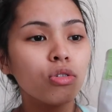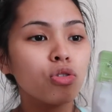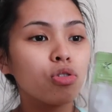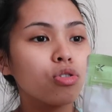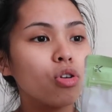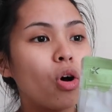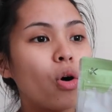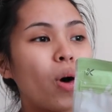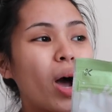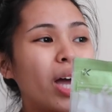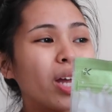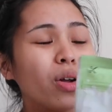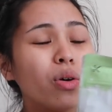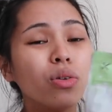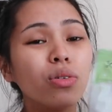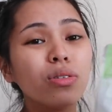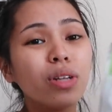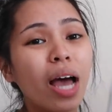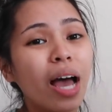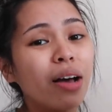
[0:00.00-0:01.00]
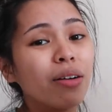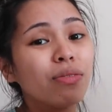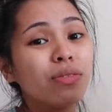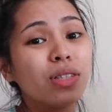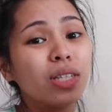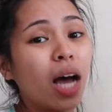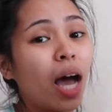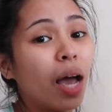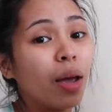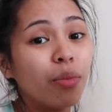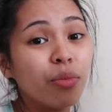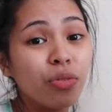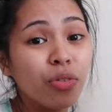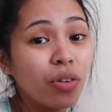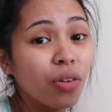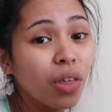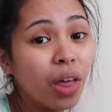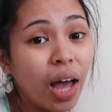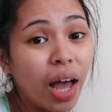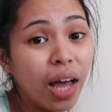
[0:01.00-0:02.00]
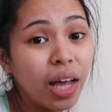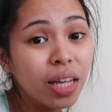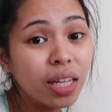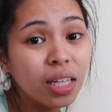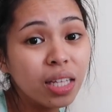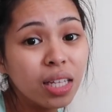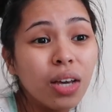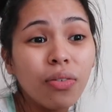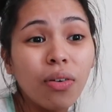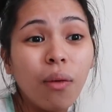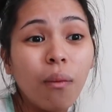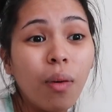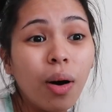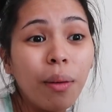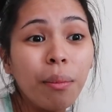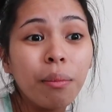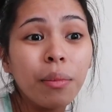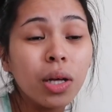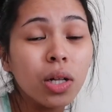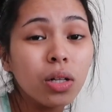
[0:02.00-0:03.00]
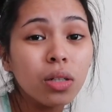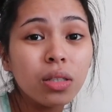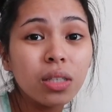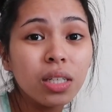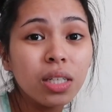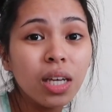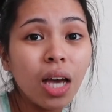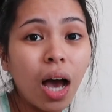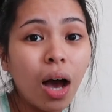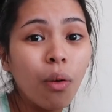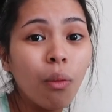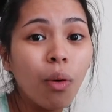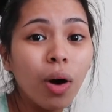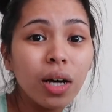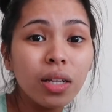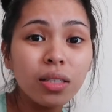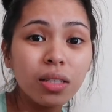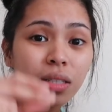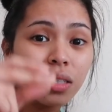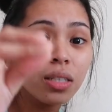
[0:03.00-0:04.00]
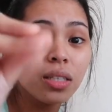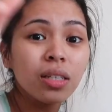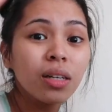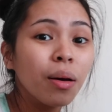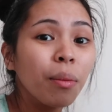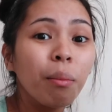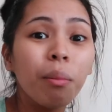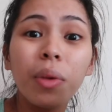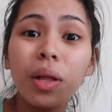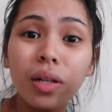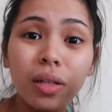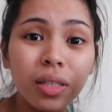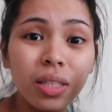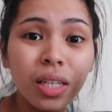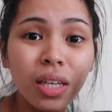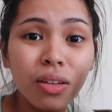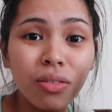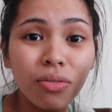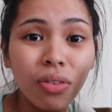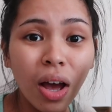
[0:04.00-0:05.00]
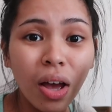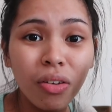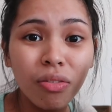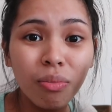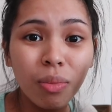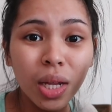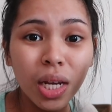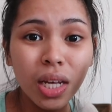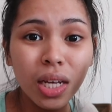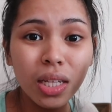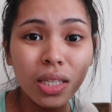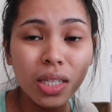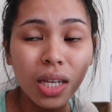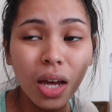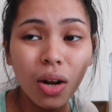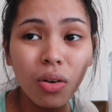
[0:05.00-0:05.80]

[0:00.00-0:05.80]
So I don't have time for that. If I want milk tea, I want milk tea in five minutes.